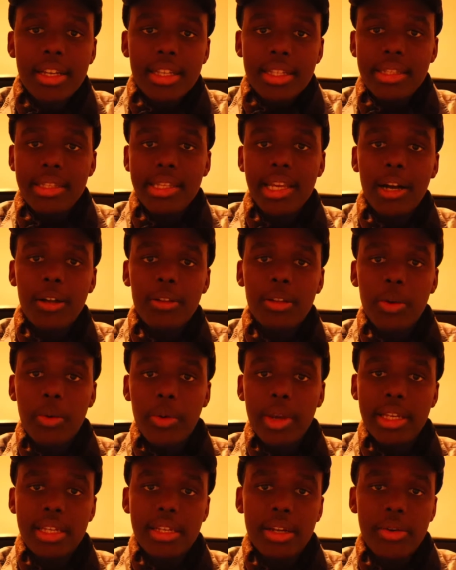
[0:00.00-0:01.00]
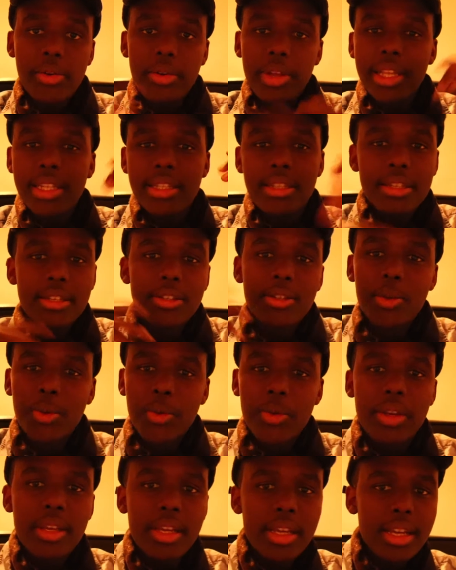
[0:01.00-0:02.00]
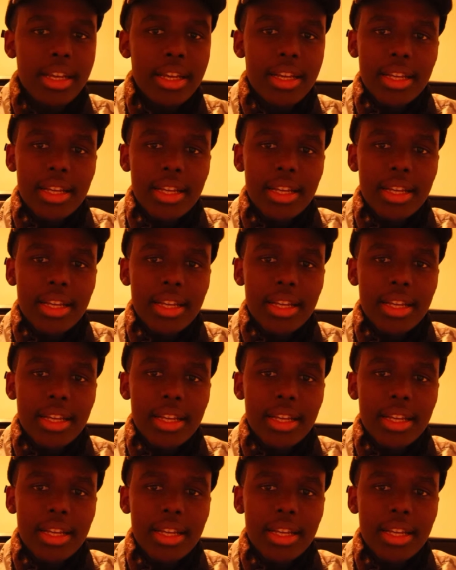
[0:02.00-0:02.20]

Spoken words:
See how the writer creates the story.